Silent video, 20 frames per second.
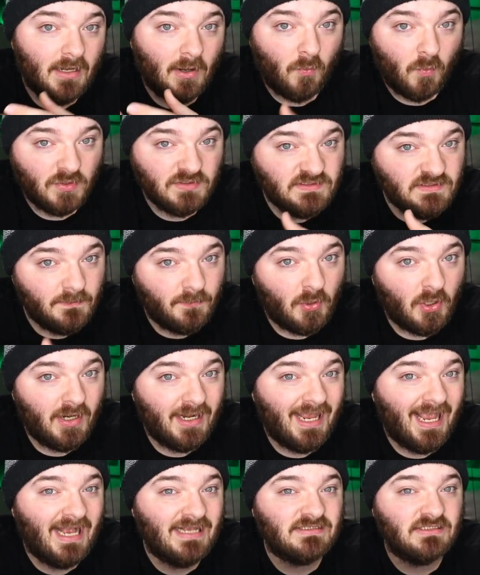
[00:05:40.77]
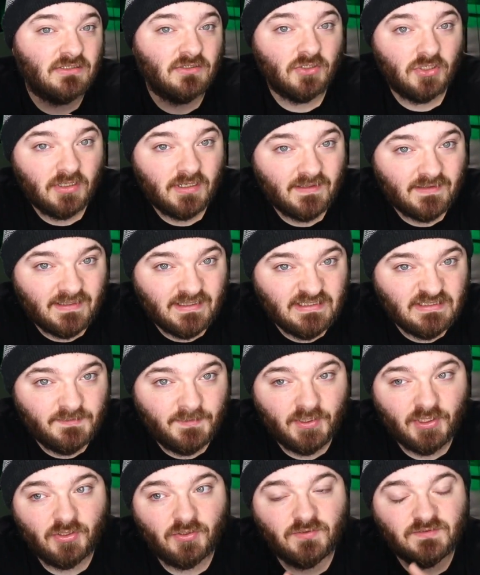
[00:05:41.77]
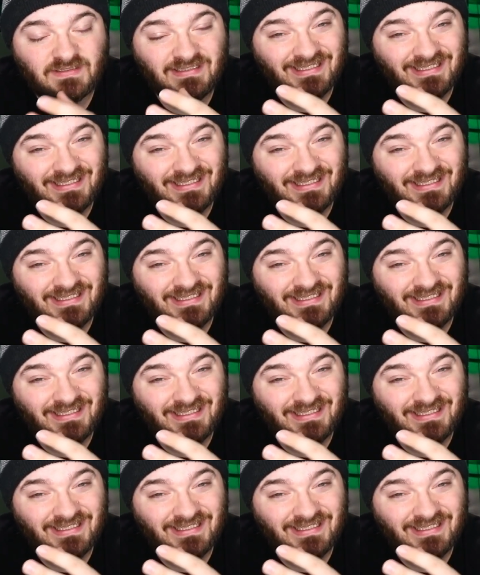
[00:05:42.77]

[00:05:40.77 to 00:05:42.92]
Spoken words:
Now, once the party has a look at these murals,